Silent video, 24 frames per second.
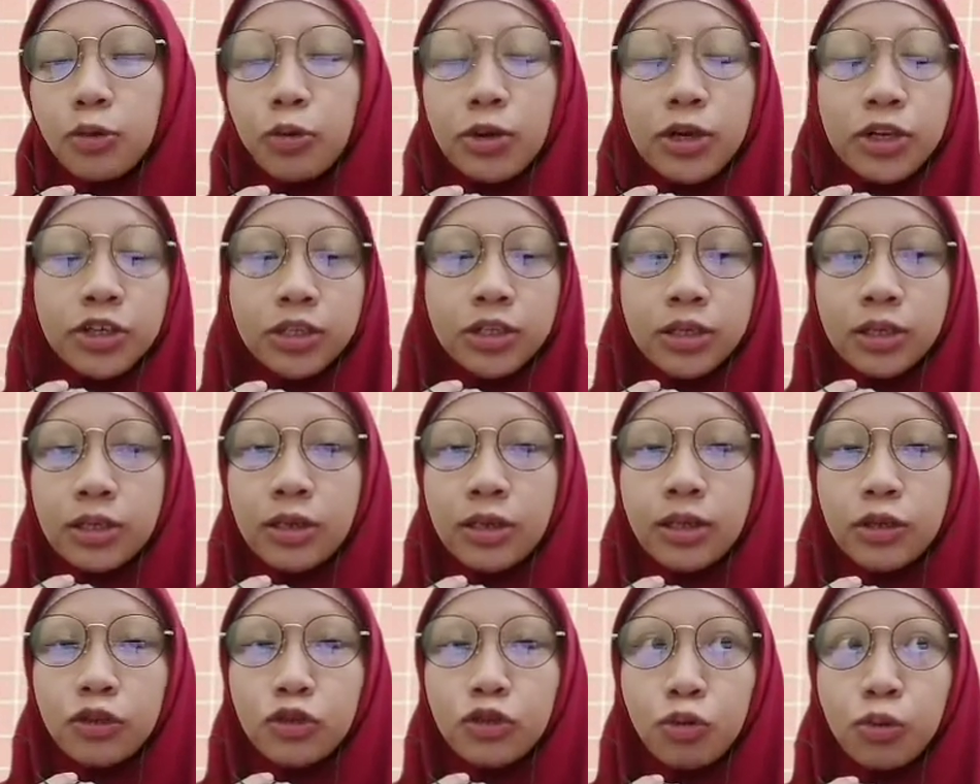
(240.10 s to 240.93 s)
questions
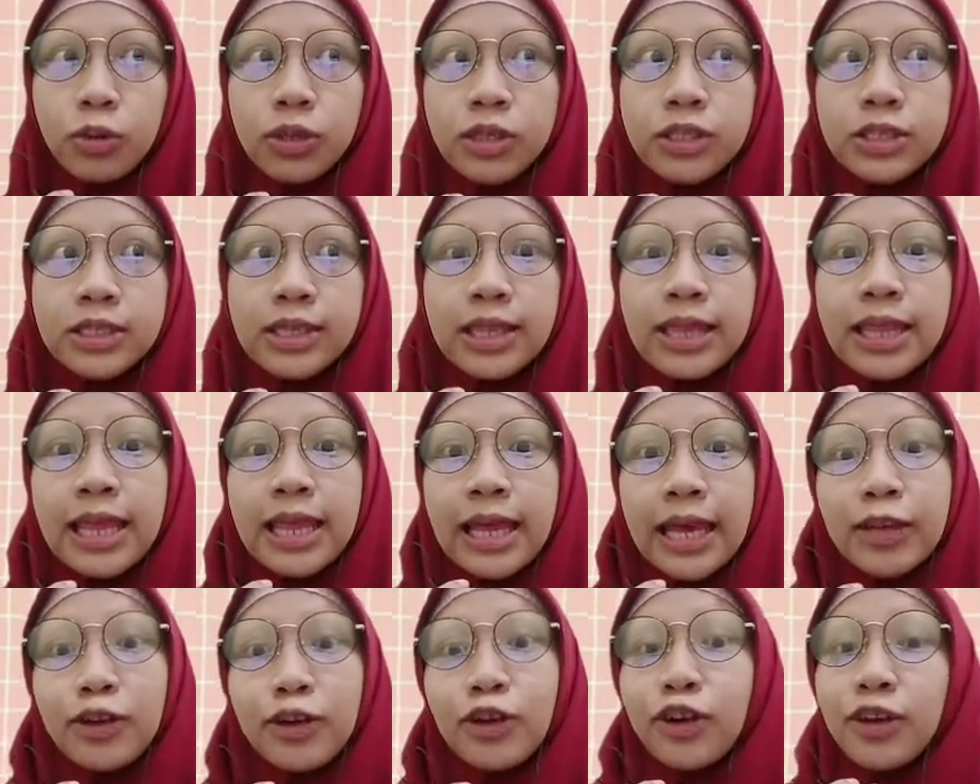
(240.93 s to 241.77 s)
to which
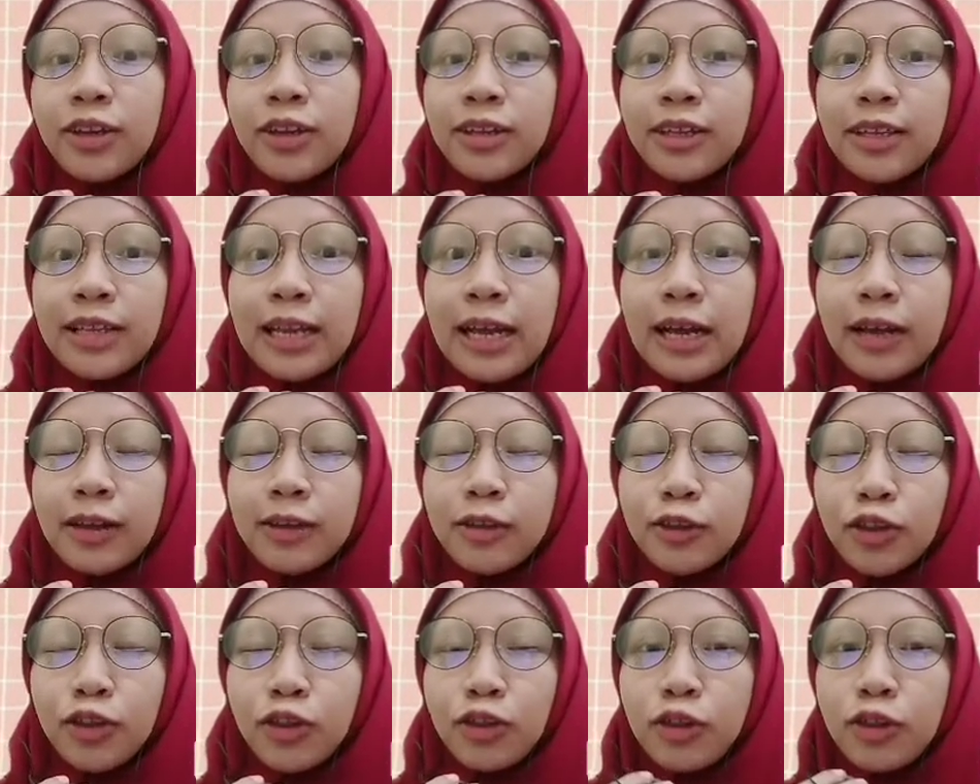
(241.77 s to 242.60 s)
they
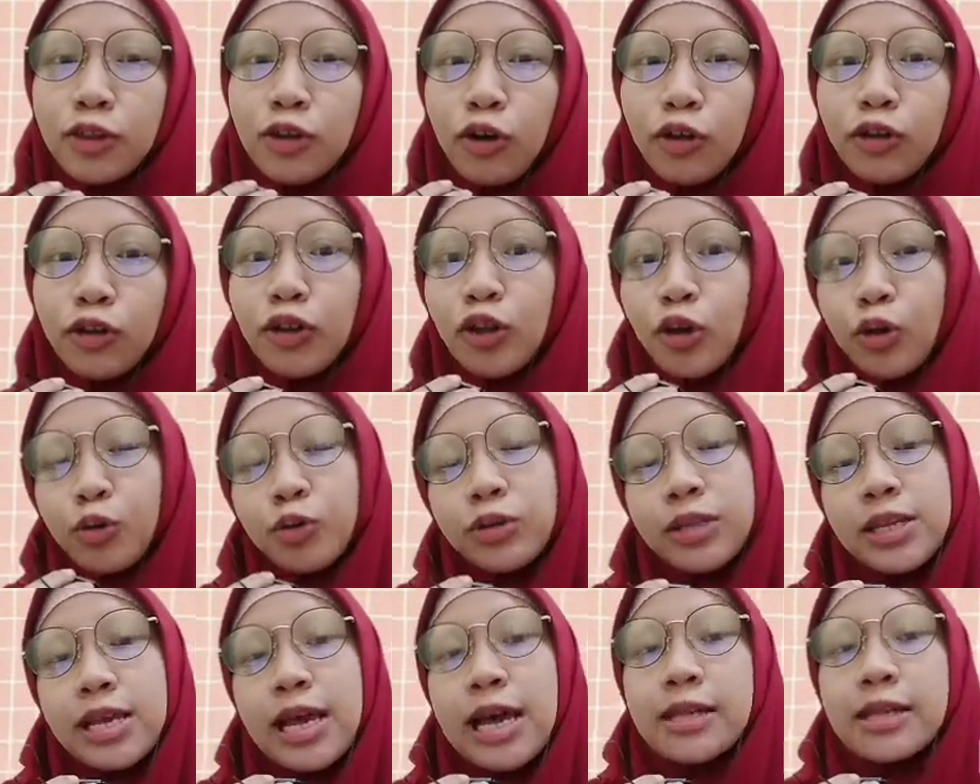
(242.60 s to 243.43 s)
don't know
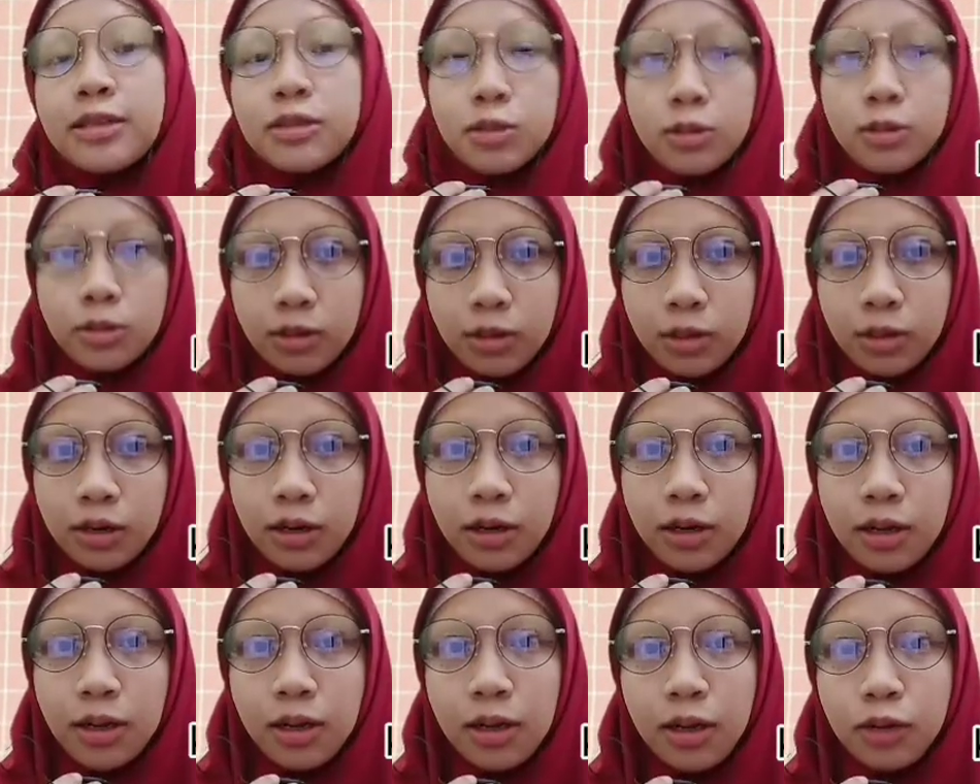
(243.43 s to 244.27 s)
the answer
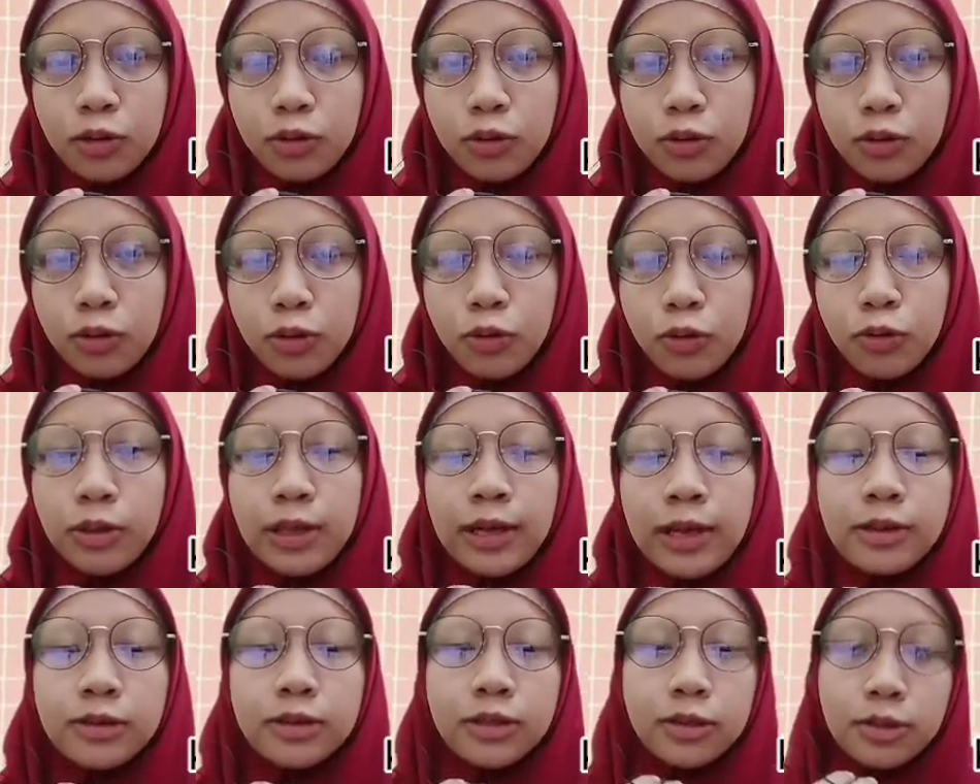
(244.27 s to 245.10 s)
to
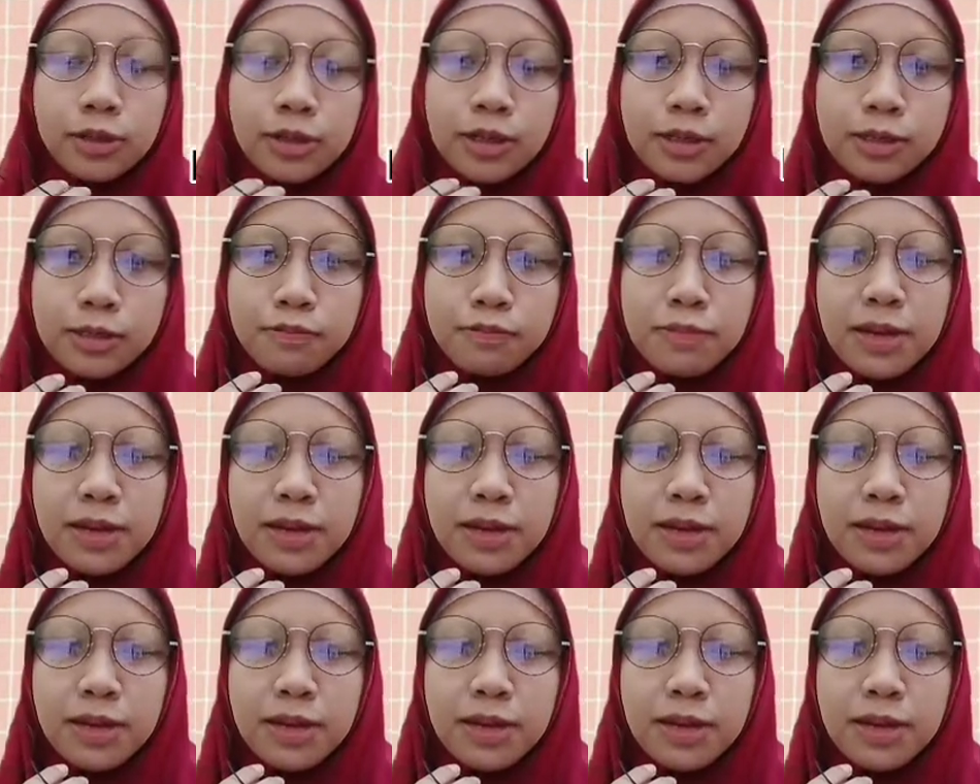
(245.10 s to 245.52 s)
their students.